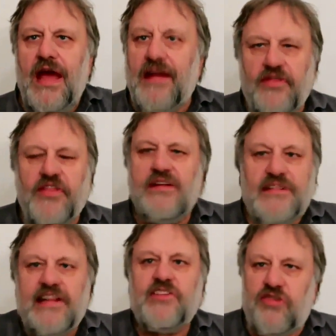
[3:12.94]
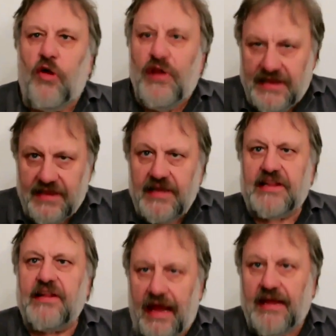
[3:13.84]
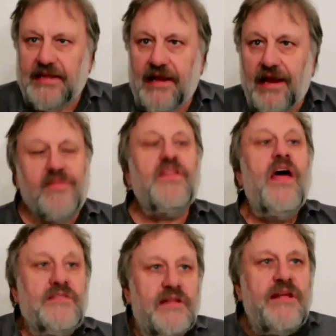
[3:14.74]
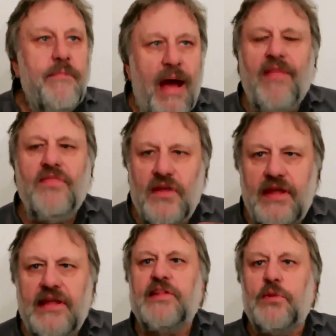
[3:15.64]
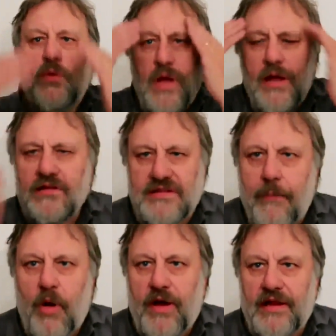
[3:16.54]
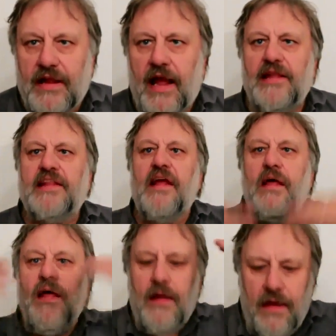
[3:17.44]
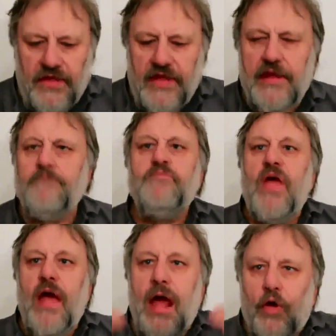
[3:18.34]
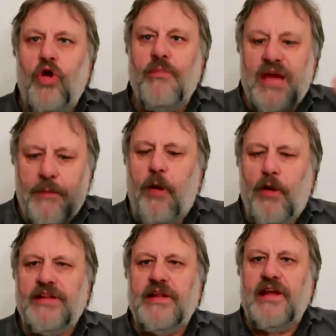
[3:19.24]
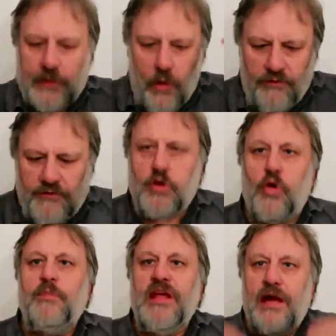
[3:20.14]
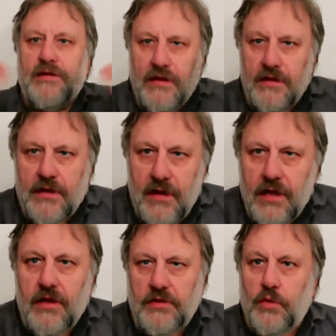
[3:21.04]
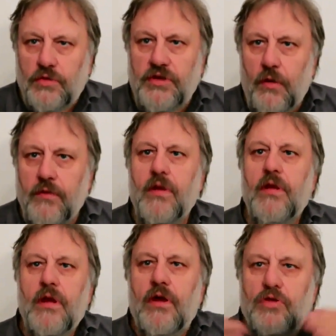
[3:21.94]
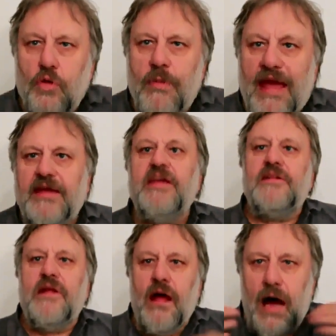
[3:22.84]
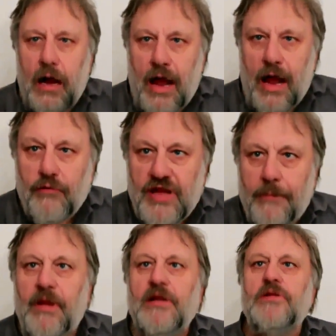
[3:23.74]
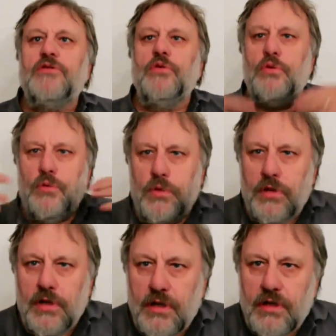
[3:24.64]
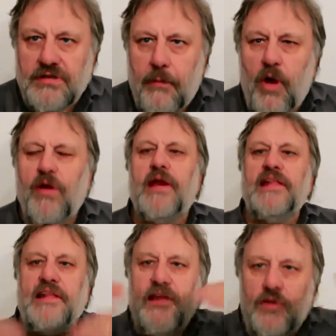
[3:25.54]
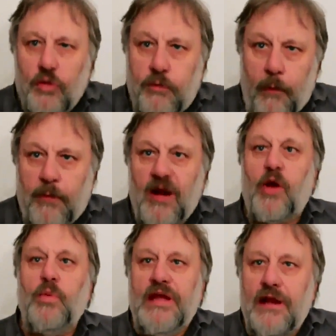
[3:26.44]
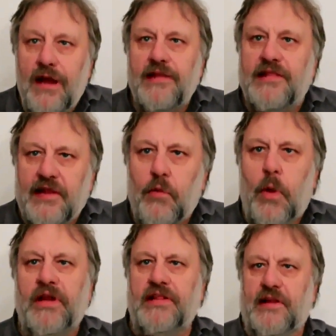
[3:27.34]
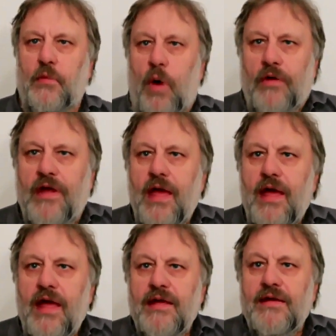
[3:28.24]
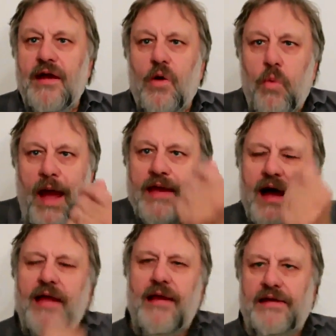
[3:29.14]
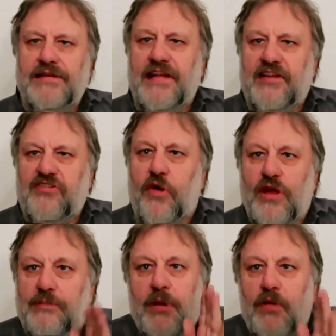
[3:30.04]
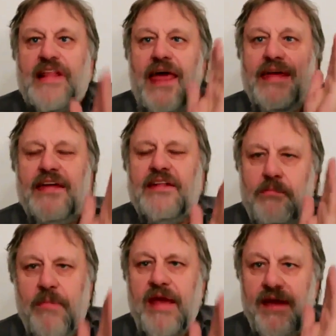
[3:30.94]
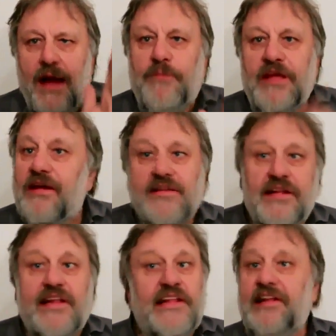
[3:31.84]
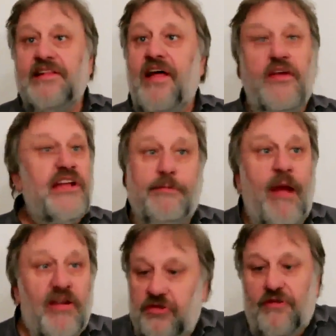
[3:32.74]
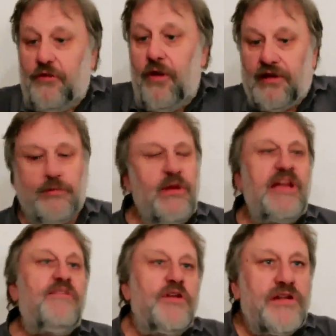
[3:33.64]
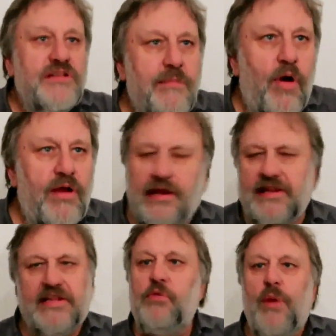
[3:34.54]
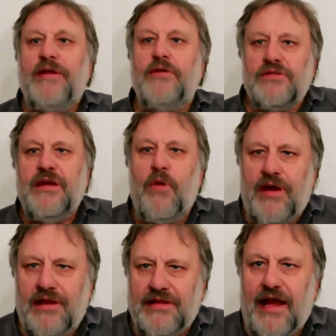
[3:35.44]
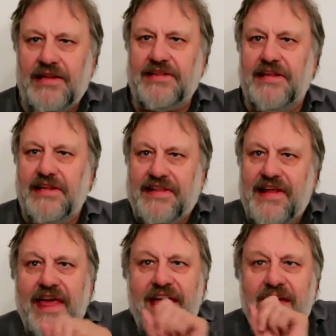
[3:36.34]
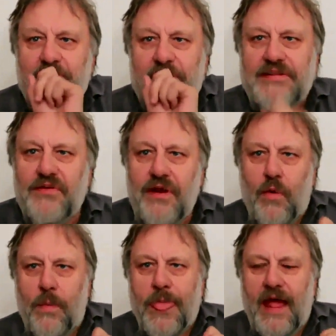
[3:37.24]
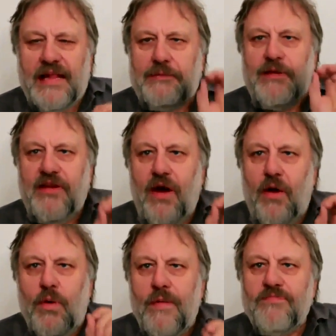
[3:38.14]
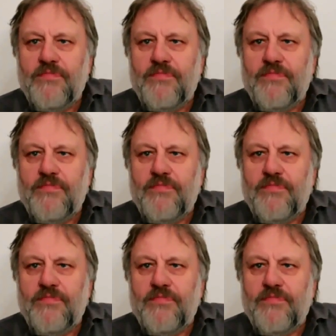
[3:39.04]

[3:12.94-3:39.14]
And I think this choice is excellent. The demand is to democratize the economic politics of European Union, to make it accountable to democracy, to popular will, and so on and so on. Why I like this choice? Because it may appear that this is nothing special. Of course, we live in a democracy, why not democratize this? But you know, as we know,